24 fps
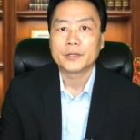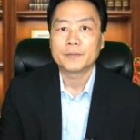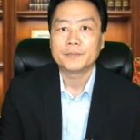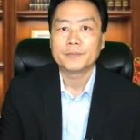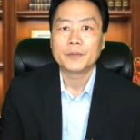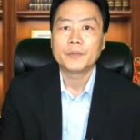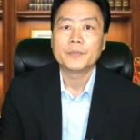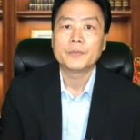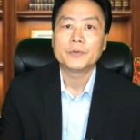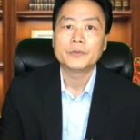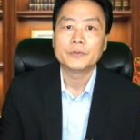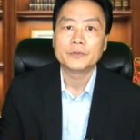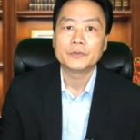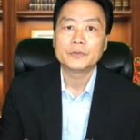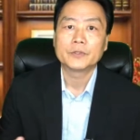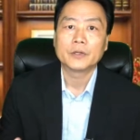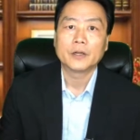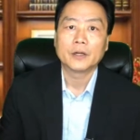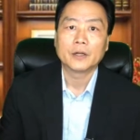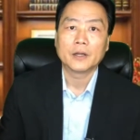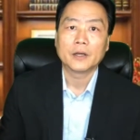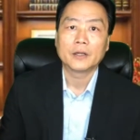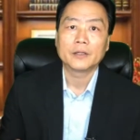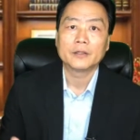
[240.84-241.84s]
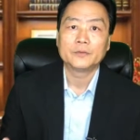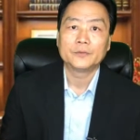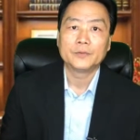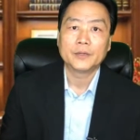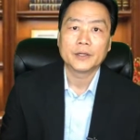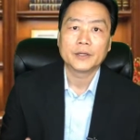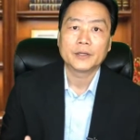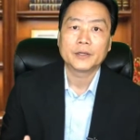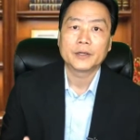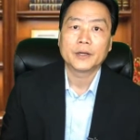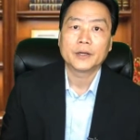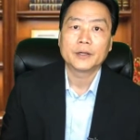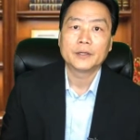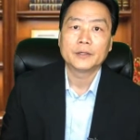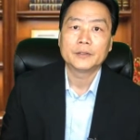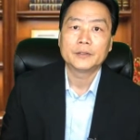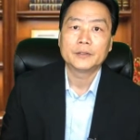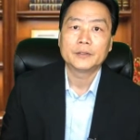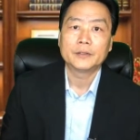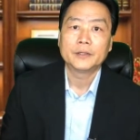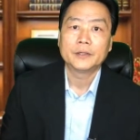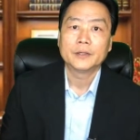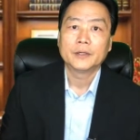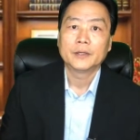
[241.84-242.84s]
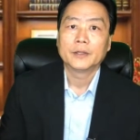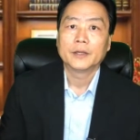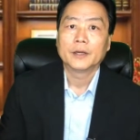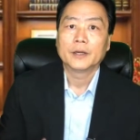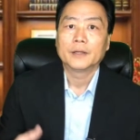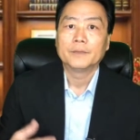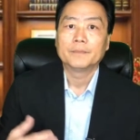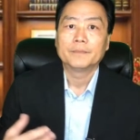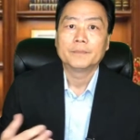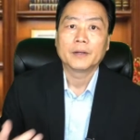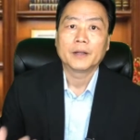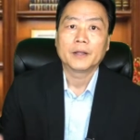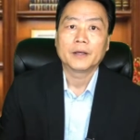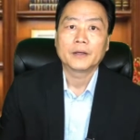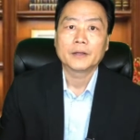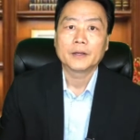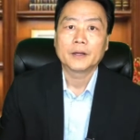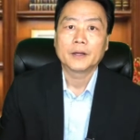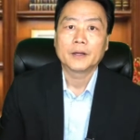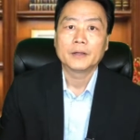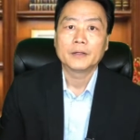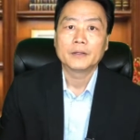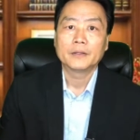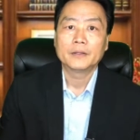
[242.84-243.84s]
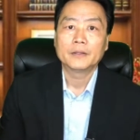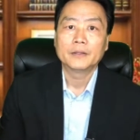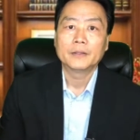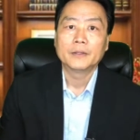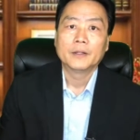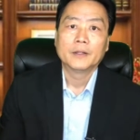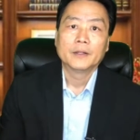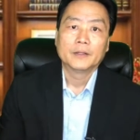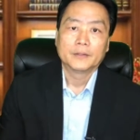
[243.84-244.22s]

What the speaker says: people use a lot of red color and black color.